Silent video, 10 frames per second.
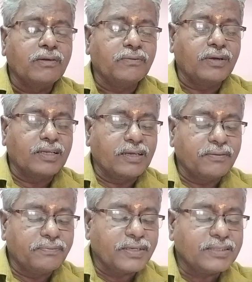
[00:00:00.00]
For
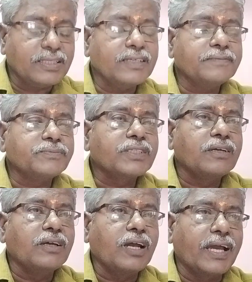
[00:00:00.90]

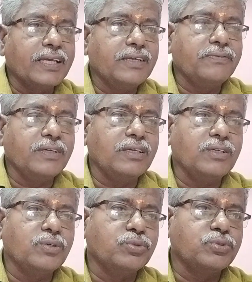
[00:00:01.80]
everything, I, we,
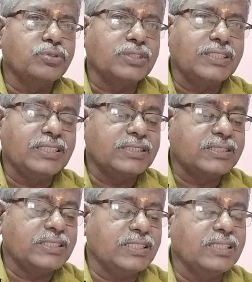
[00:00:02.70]
you, he,
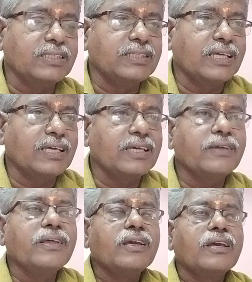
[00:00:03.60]
she,
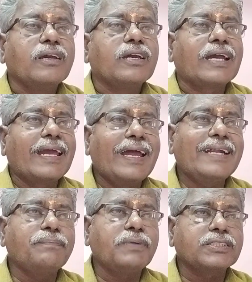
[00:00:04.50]
they,
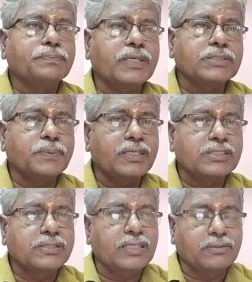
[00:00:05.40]
had plus past
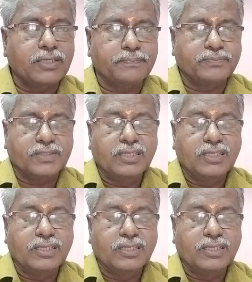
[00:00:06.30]
participle of the verb.